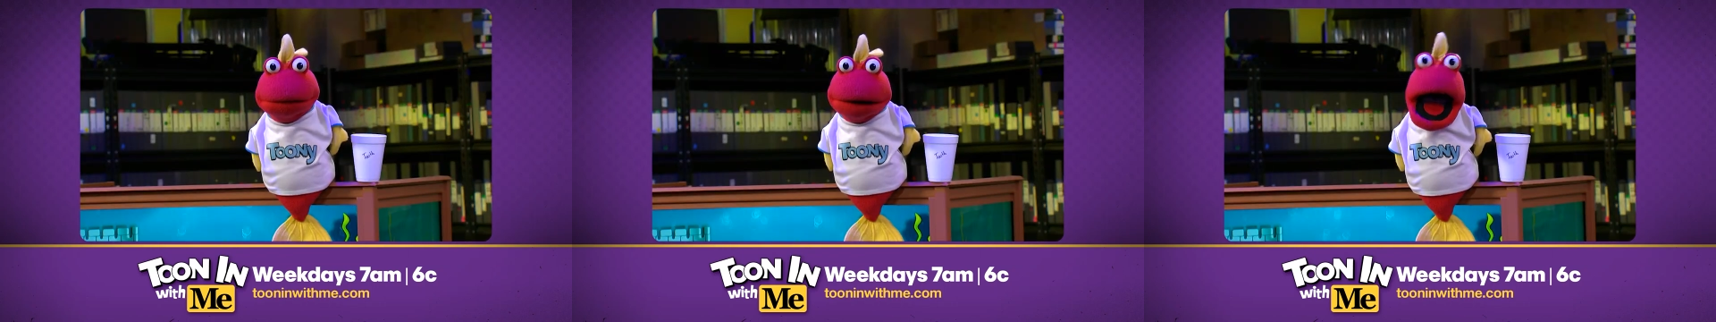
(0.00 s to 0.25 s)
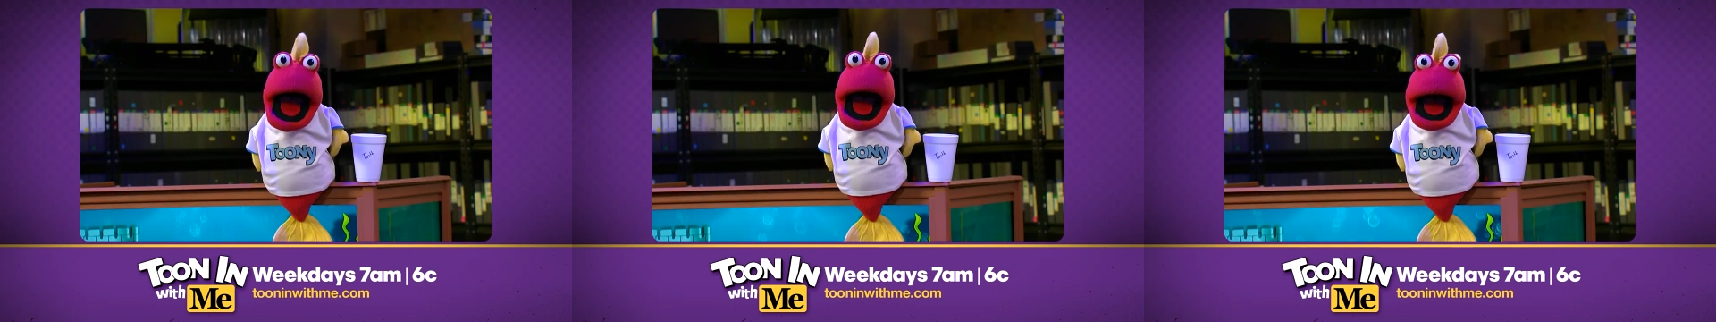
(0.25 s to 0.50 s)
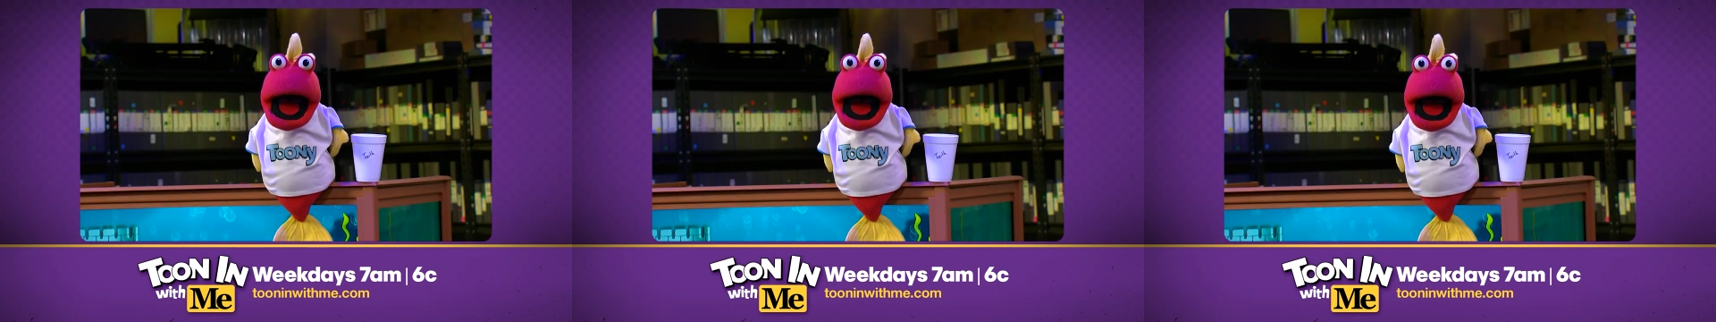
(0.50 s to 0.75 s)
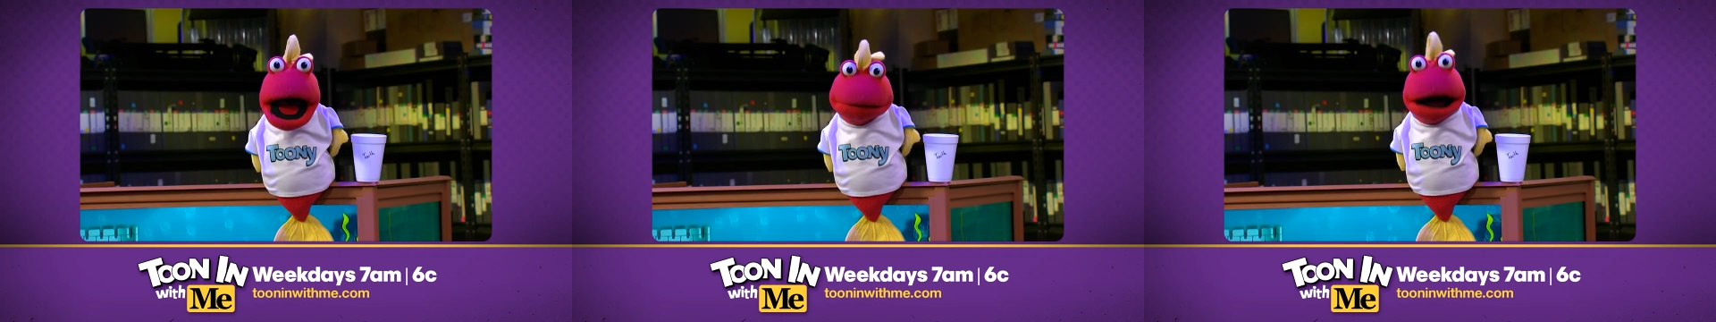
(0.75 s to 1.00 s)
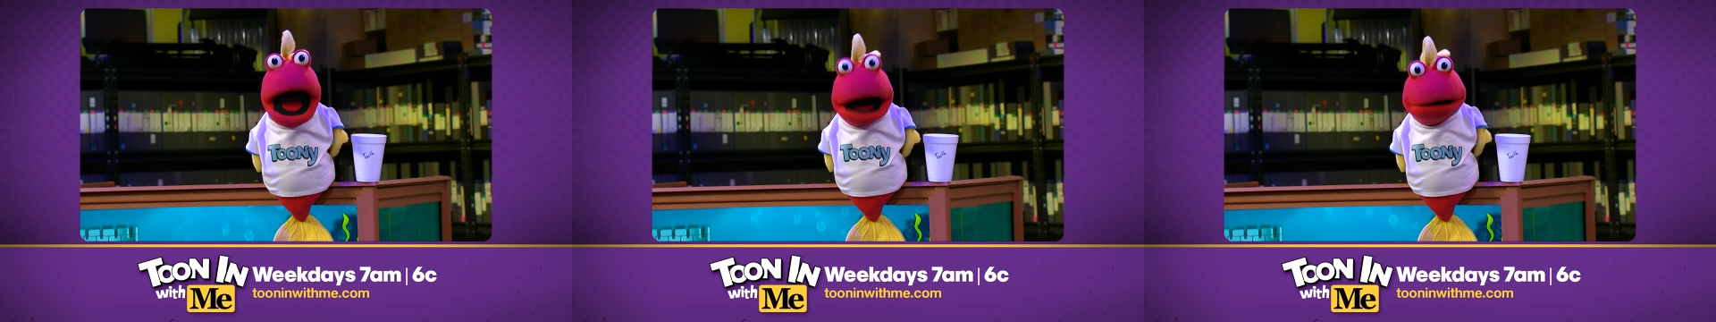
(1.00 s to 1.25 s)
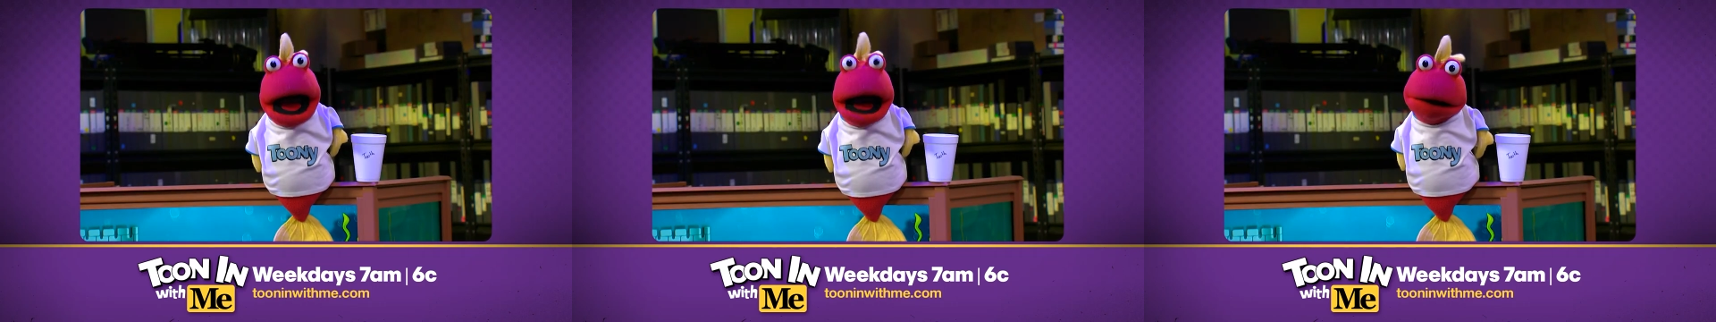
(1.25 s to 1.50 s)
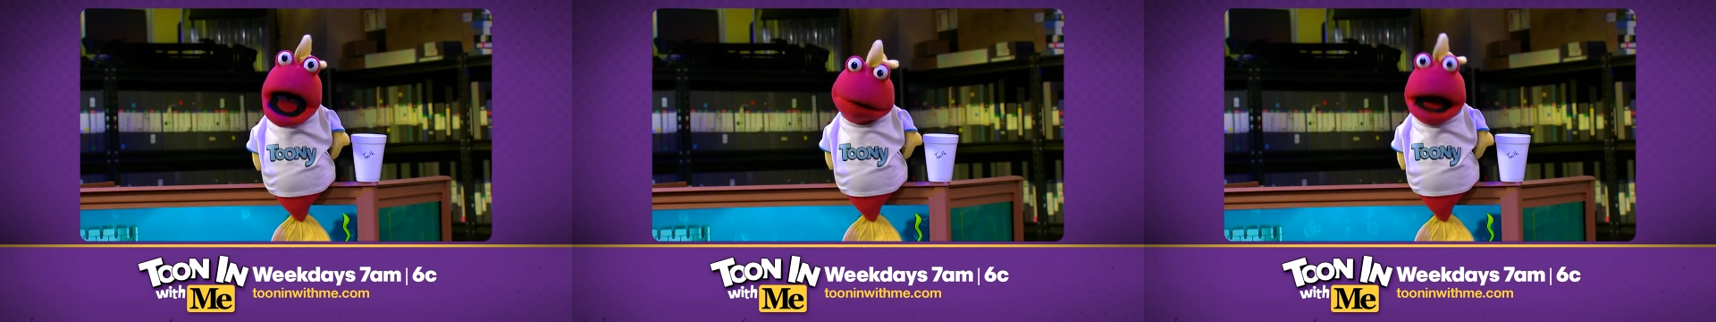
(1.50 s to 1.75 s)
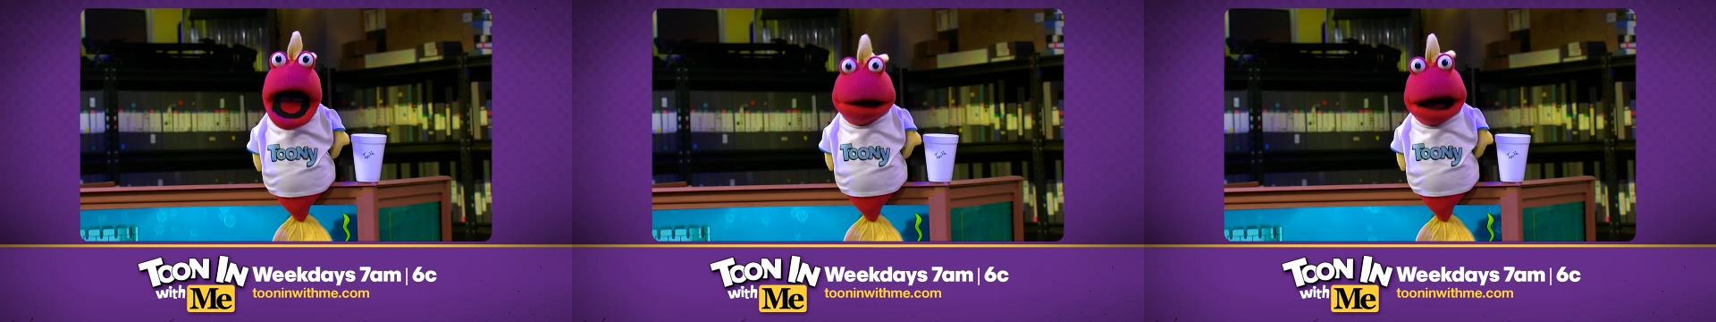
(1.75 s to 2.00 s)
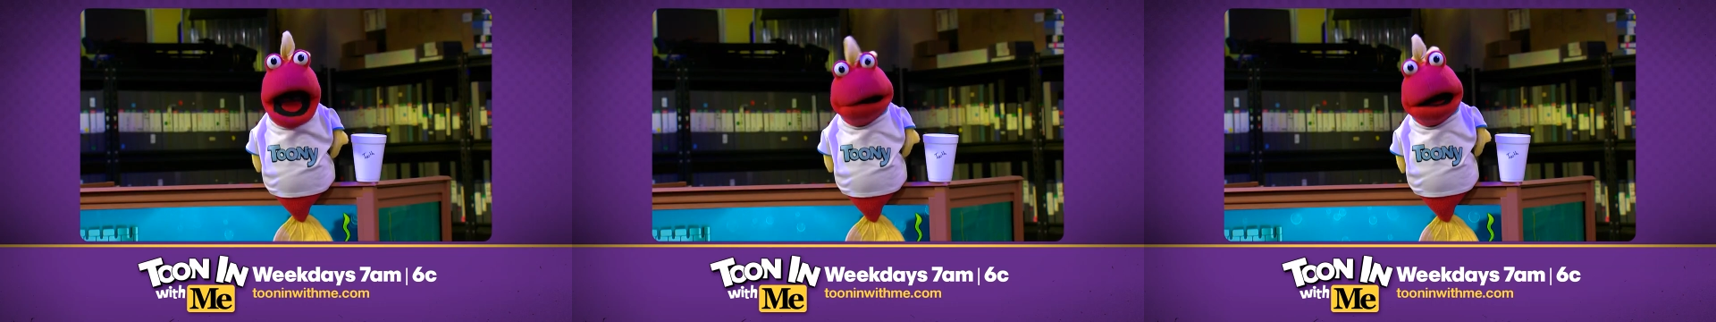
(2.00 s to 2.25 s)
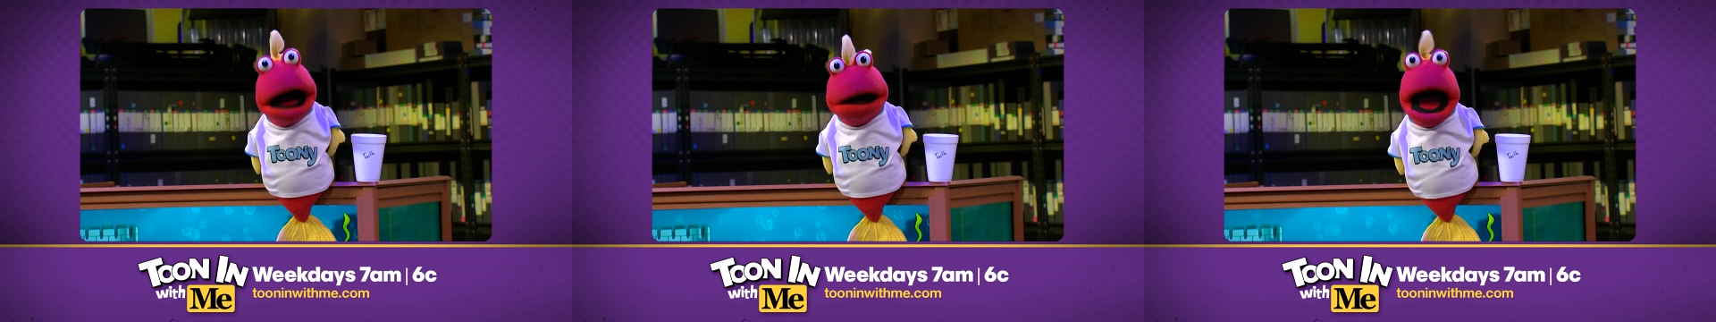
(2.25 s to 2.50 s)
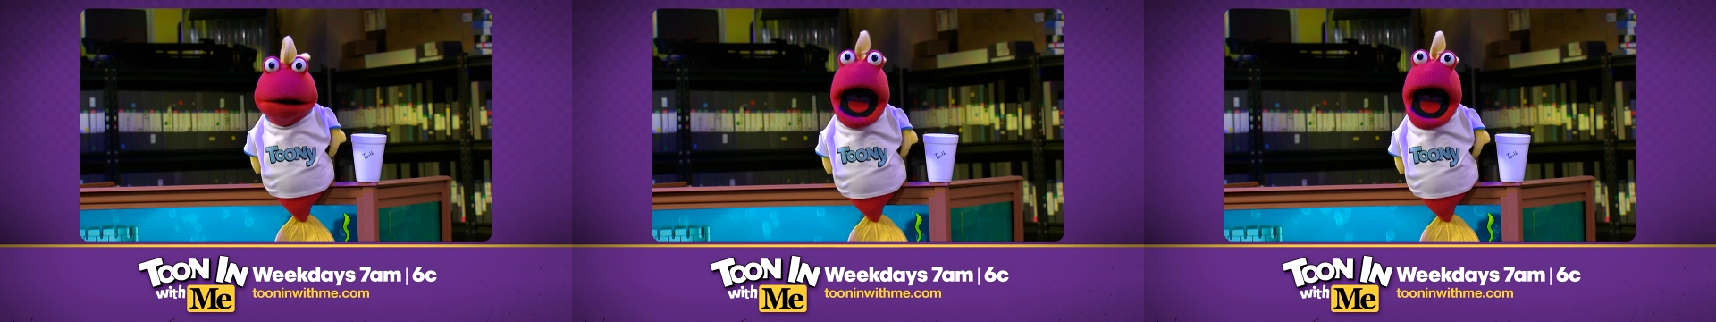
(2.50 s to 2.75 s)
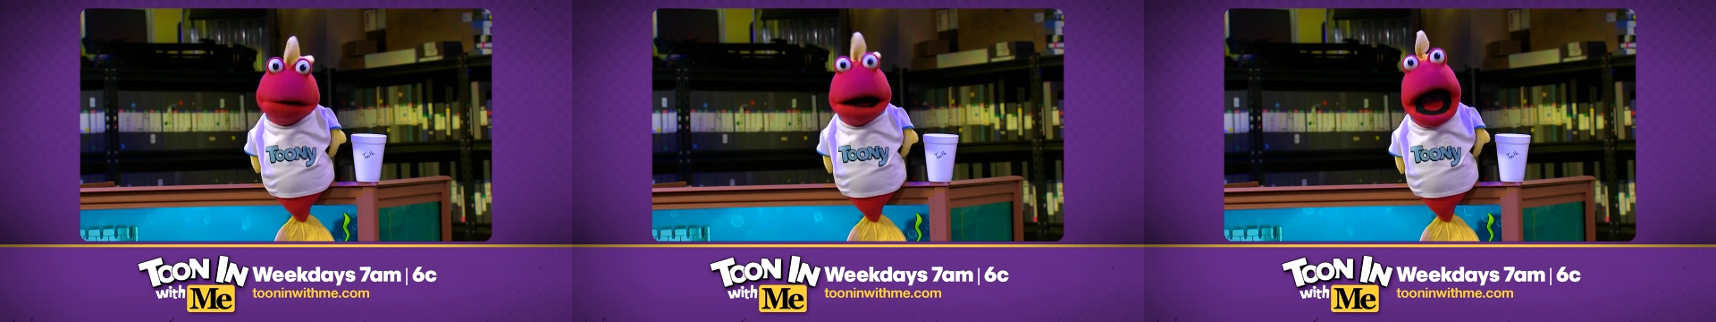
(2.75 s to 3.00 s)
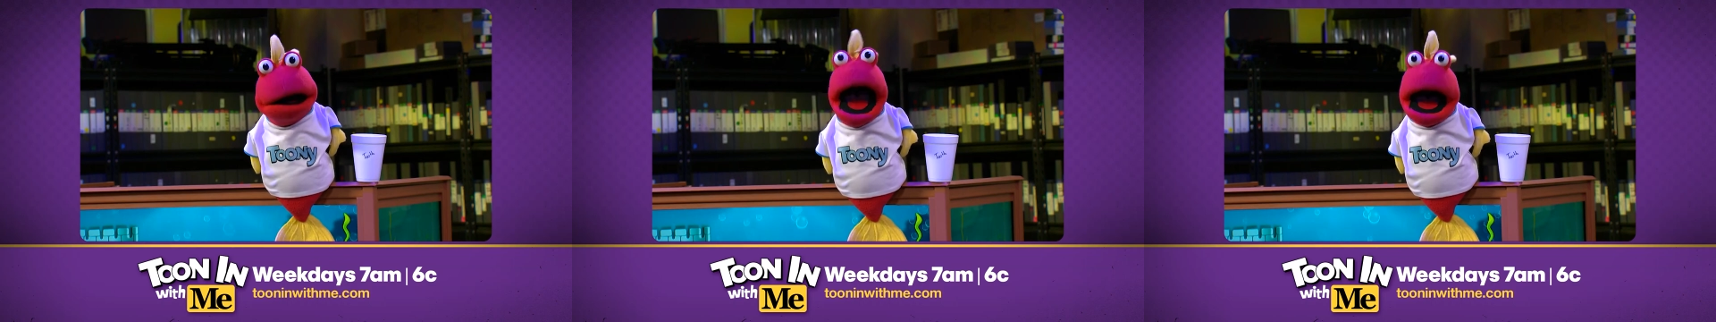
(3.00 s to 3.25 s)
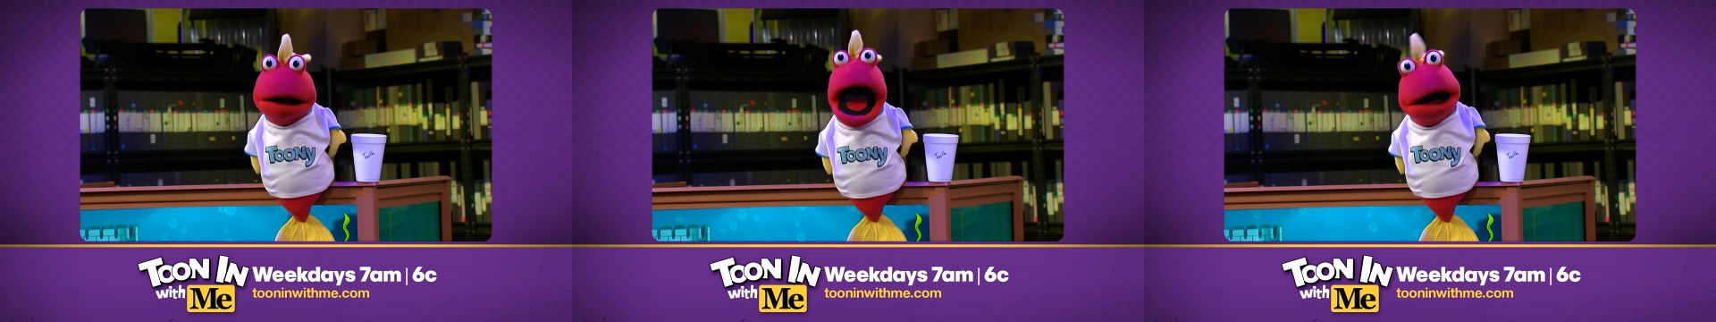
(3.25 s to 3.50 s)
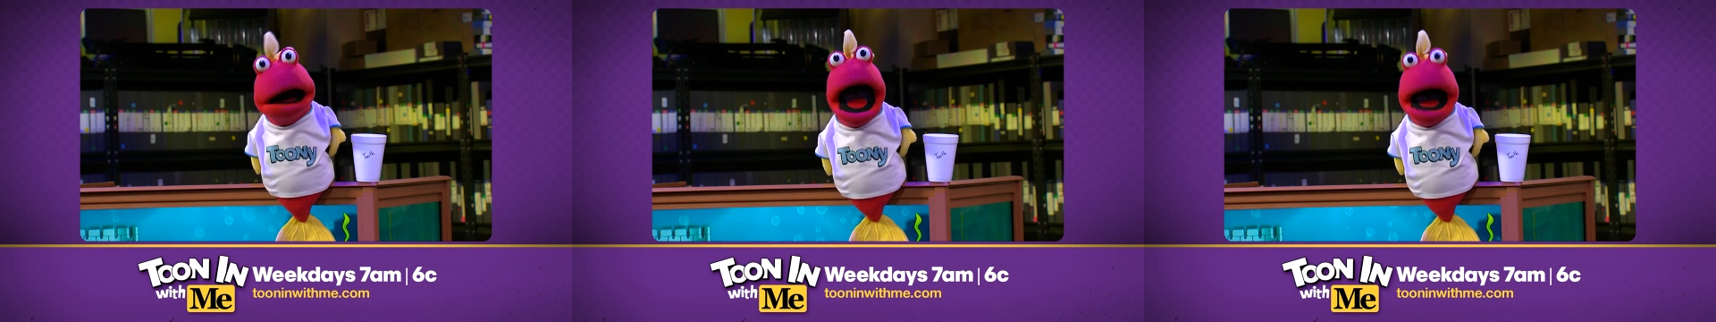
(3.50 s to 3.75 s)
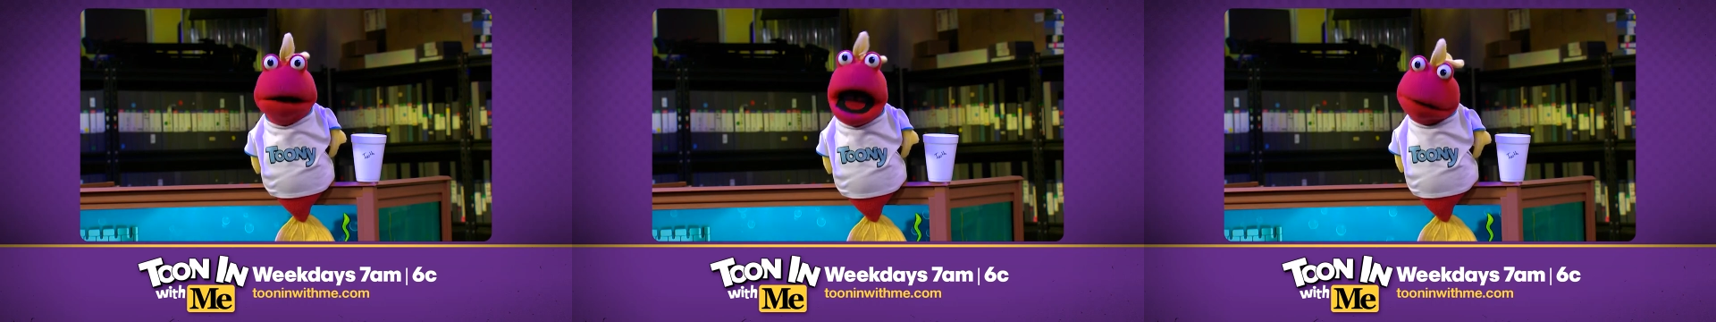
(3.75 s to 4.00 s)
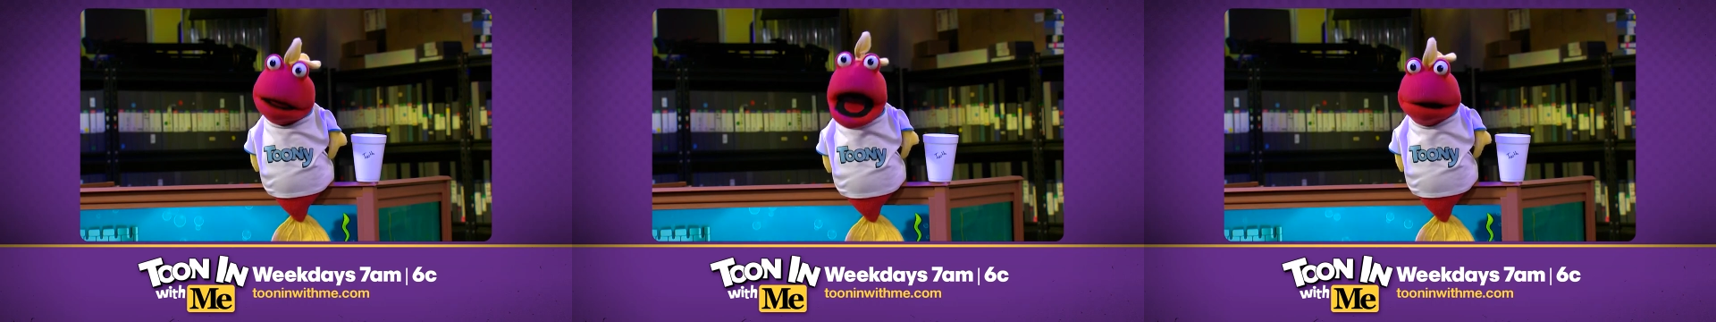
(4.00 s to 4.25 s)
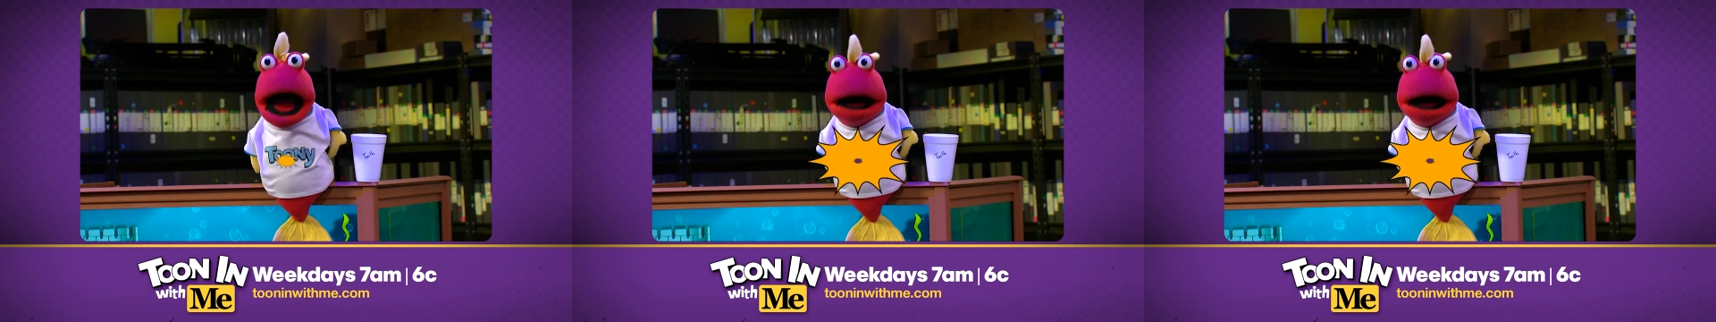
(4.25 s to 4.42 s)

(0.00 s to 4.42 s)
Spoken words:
(no speaker visible)